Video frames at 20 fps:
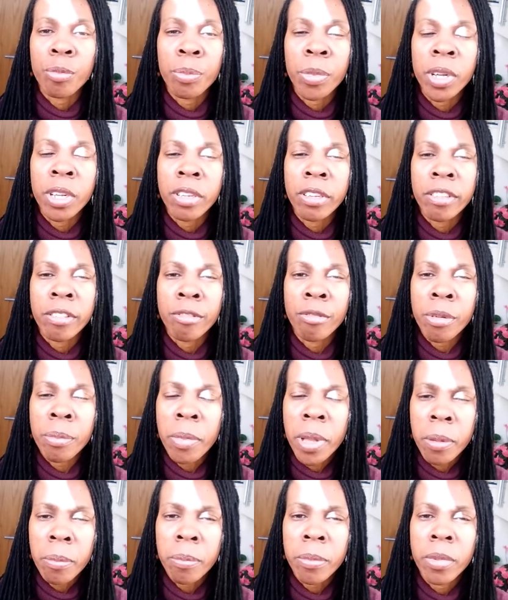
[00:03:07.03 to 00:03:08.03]
But
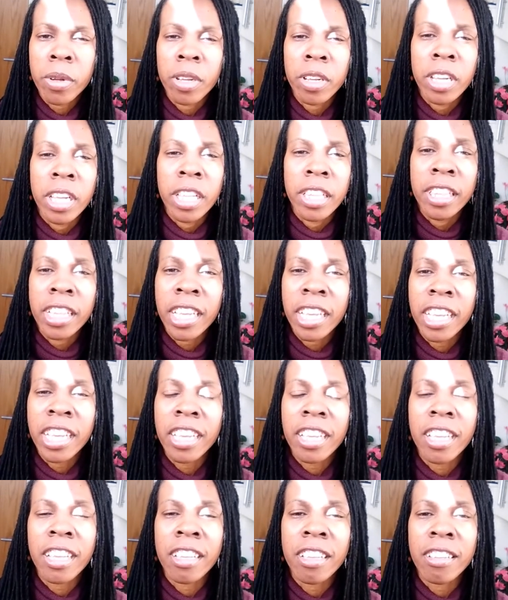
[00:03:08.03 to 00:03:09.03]
remember, the
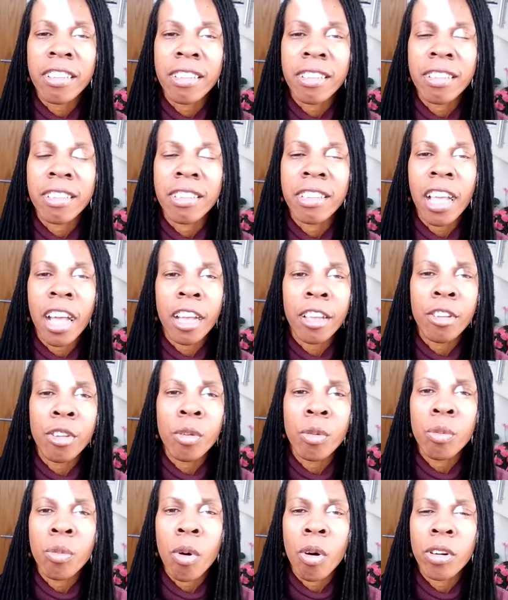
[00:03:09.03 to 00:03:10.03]
key is that
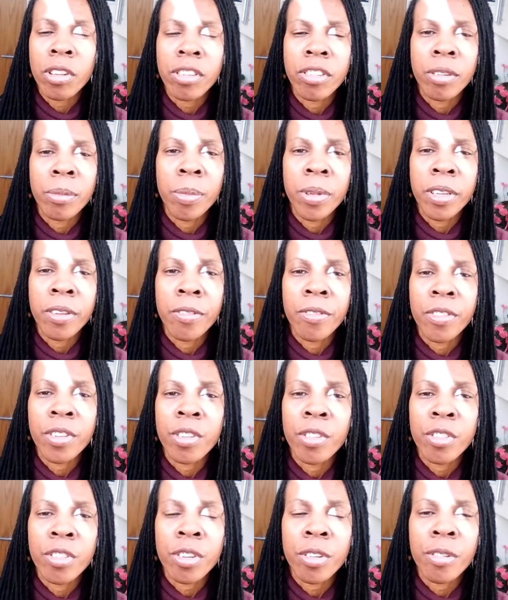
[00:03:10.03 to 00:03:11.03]
you want to be
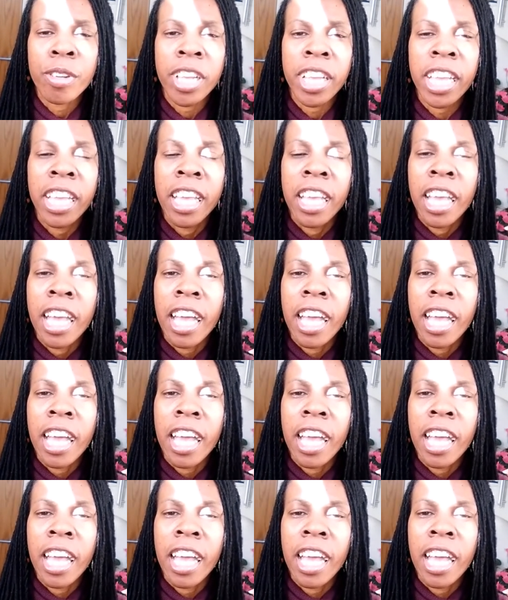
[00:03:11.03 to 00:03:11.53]
filtering.